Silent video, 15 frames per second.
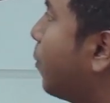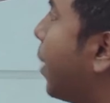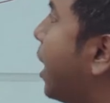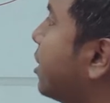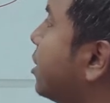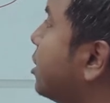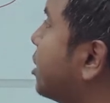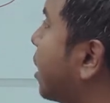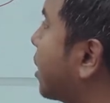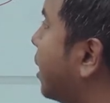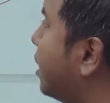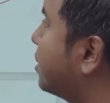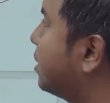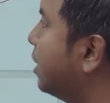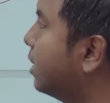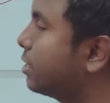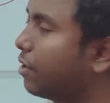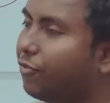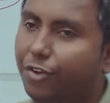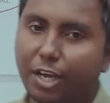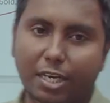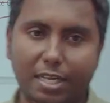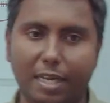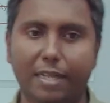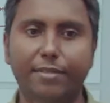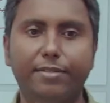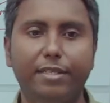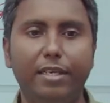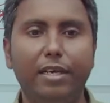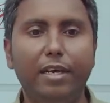bank digital currency is a fiat
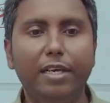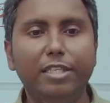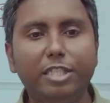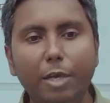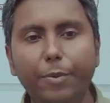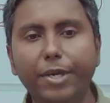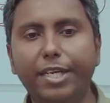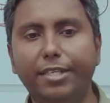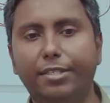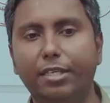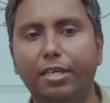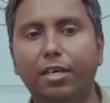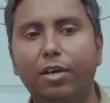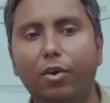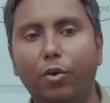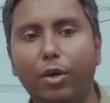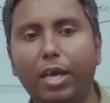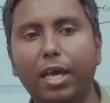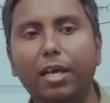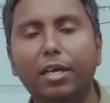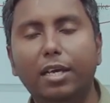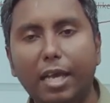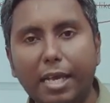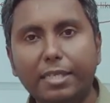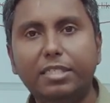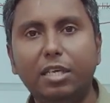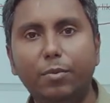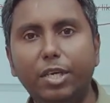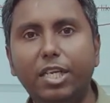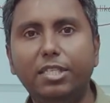currency, CBDC. Okay, is
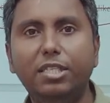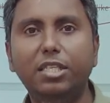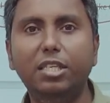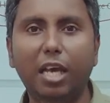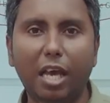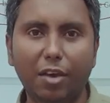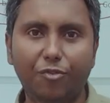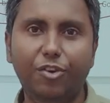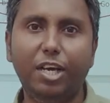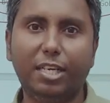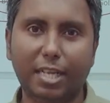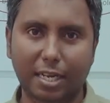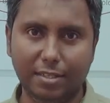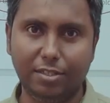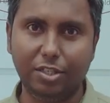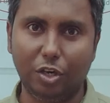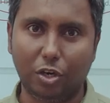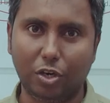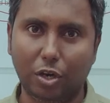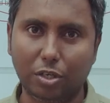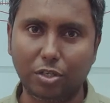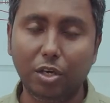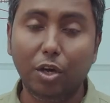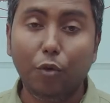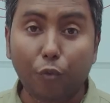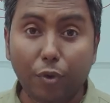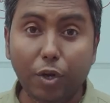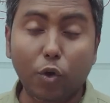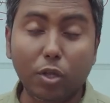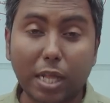CBDC a fiat currency or not?
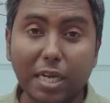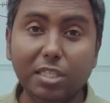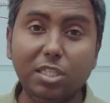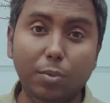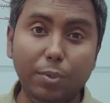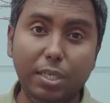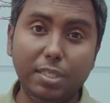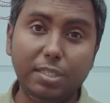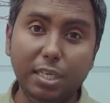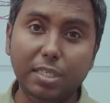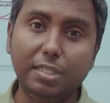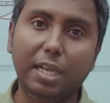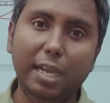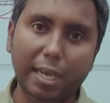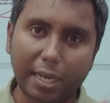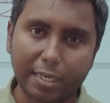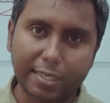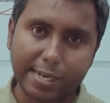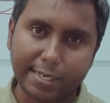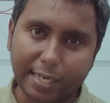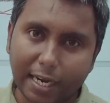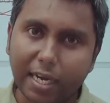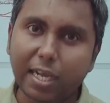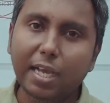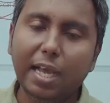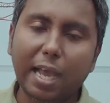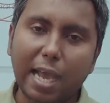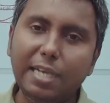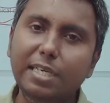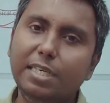We know that CBDC is a legal tender
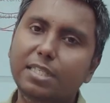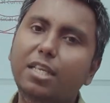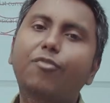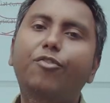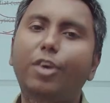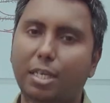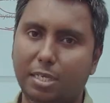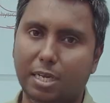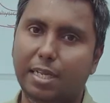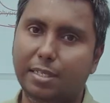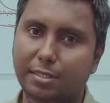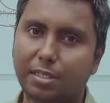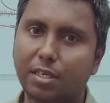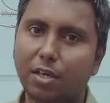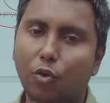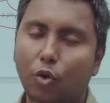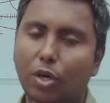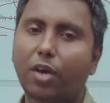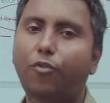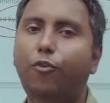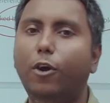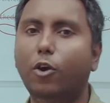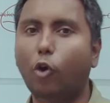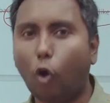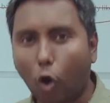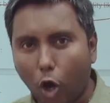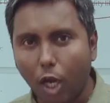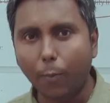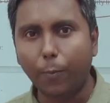and it is a fiat currency. Okay, for all